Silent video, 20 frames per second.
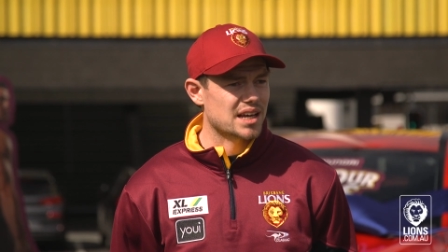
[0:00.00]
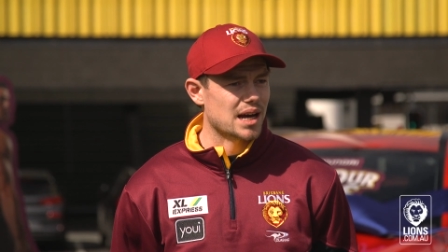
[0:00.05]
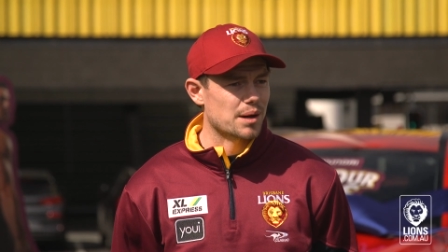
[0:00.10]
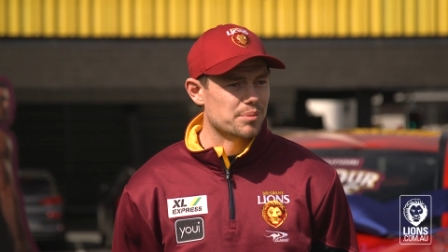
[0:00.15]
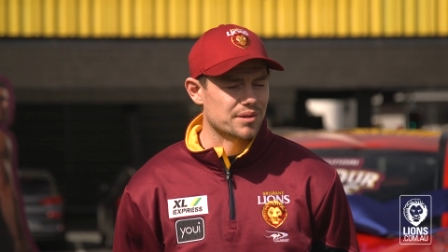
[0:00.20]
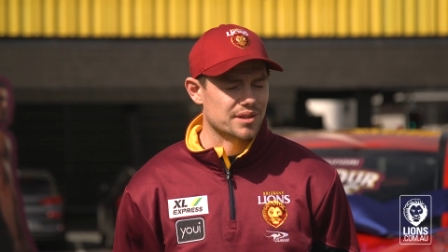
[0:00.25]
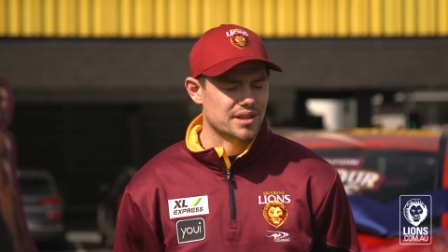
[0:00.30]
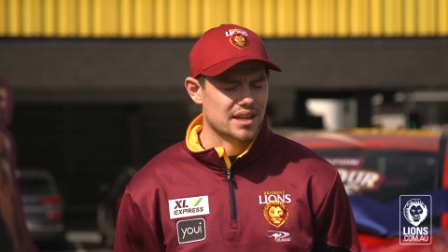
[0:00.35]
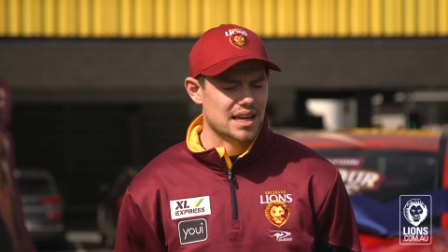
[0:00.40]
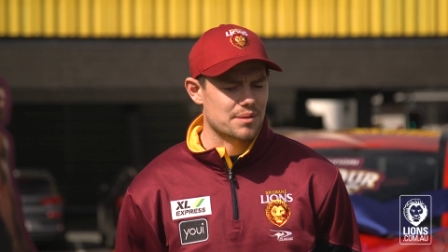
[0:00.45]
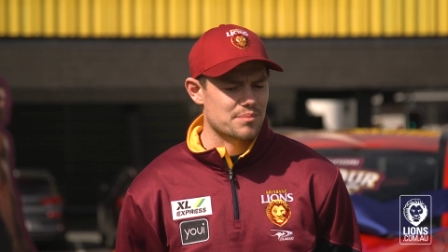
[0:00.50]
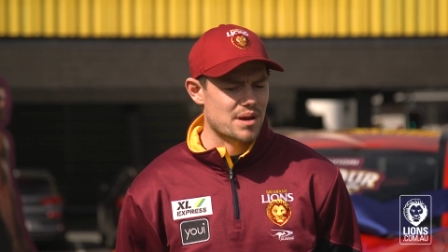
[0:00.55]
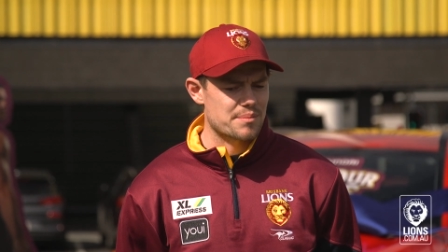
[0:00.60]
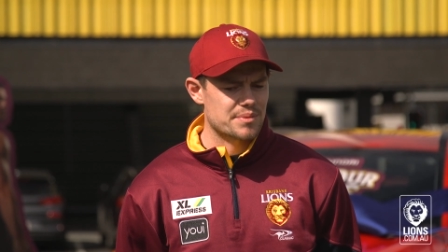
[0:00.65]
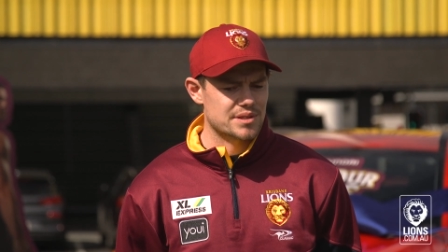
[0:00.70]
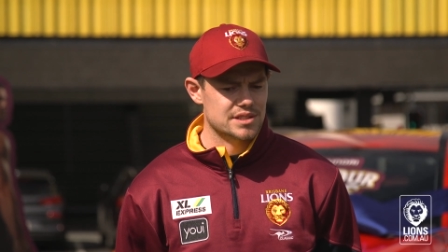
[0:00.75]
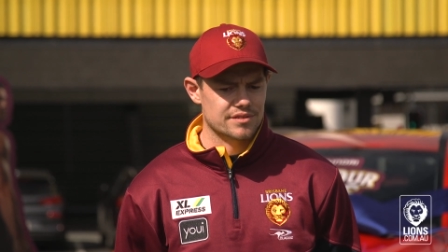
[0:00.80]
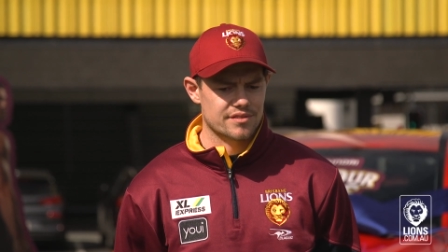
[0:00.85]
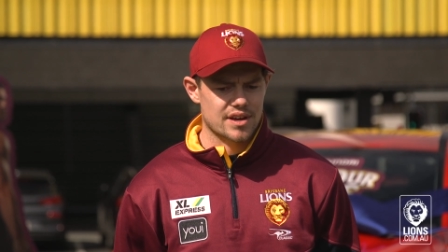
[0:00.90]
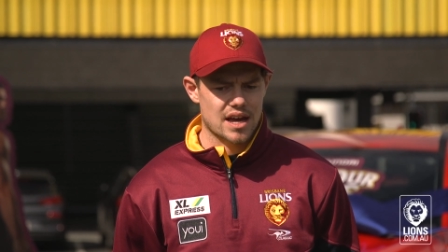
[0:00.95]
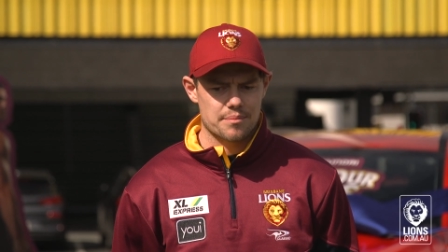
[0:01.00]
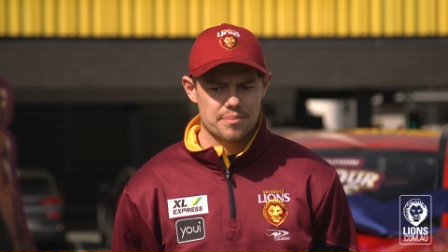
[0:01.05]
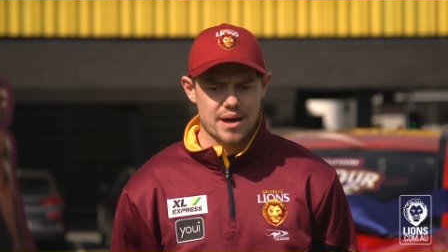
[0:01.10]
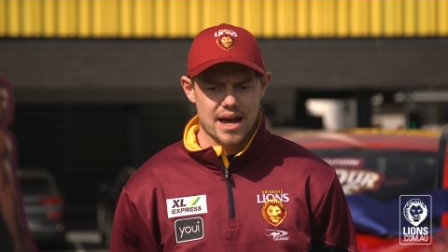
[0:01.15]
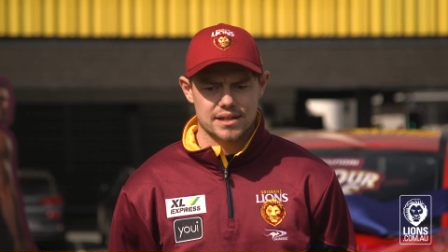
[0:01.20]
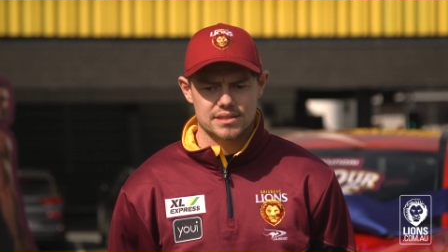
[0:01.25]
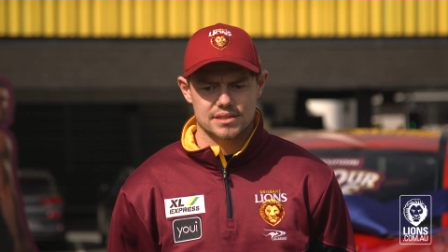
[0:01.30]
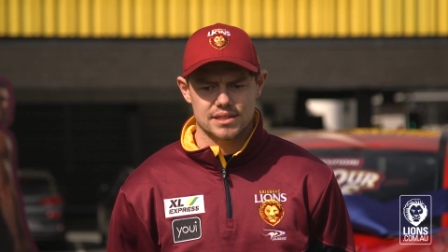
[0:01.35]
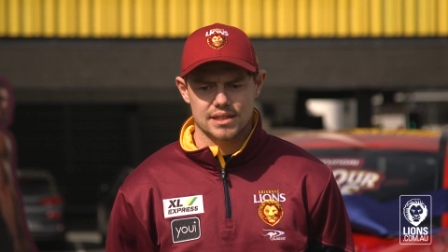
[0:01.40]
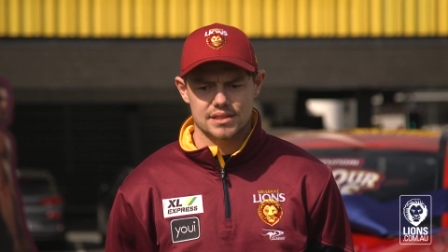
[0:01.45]
a couple of key members of our
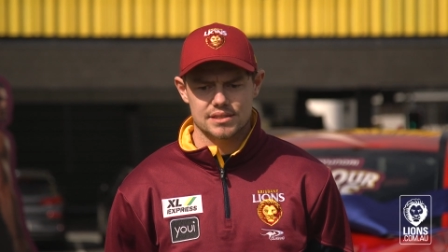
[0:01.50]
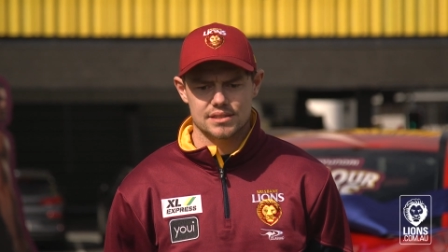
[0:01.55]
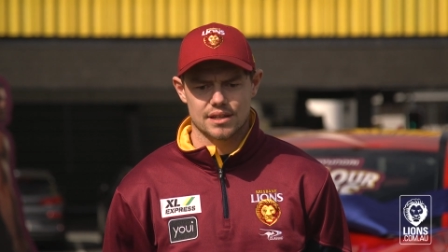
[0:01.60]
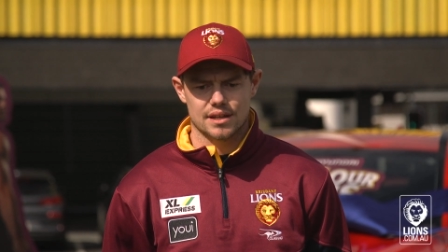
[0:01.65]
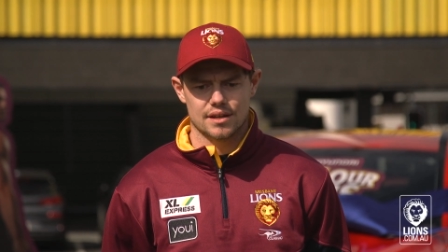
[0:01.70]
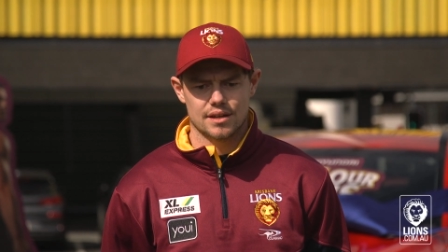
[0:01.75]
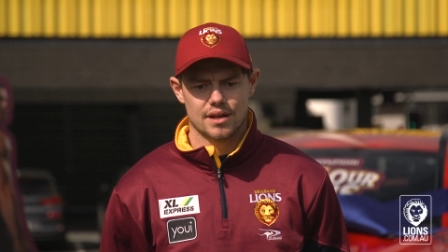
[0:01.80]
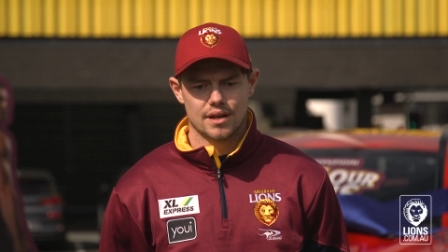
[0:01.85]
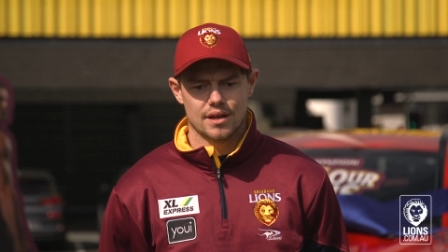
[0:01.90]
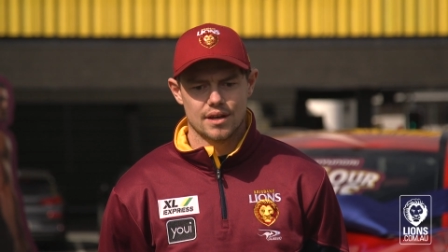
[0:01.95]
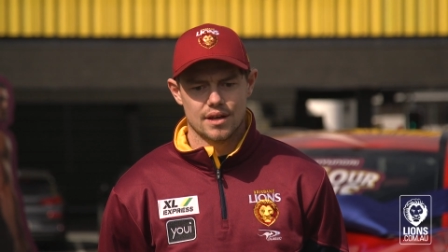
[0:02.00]
back six that